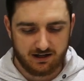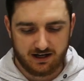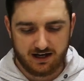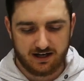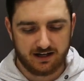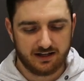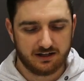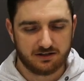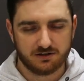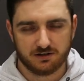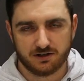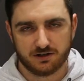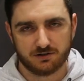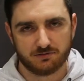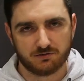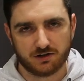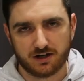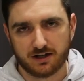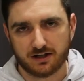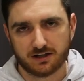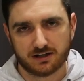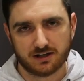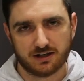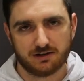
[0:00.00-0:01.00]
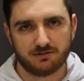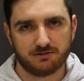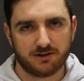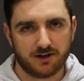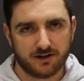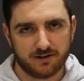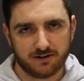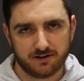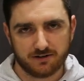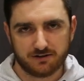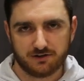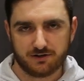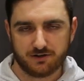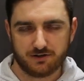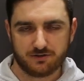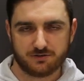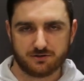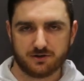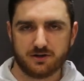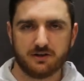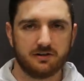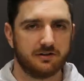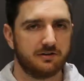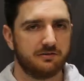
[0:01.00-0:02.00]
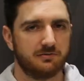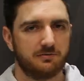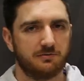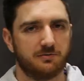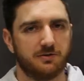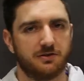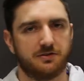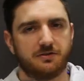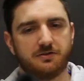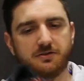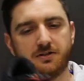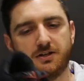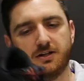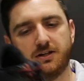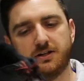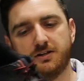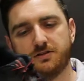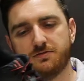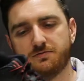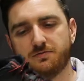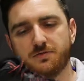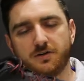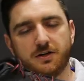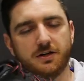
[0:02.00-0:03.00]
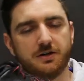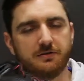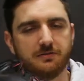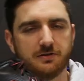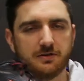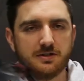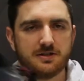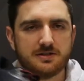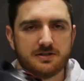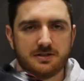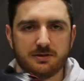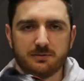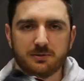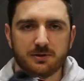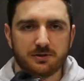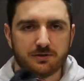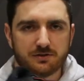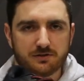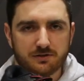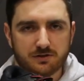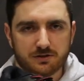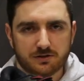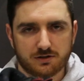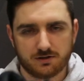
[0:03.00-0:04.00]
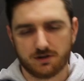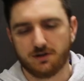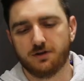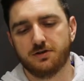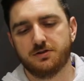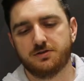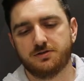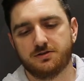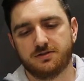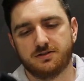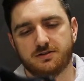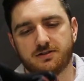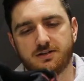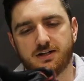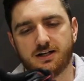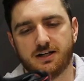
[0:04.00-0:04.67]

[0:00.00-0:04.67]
Any kind of runner can run in the Adrenaline. It's very, very similar to the Ghost.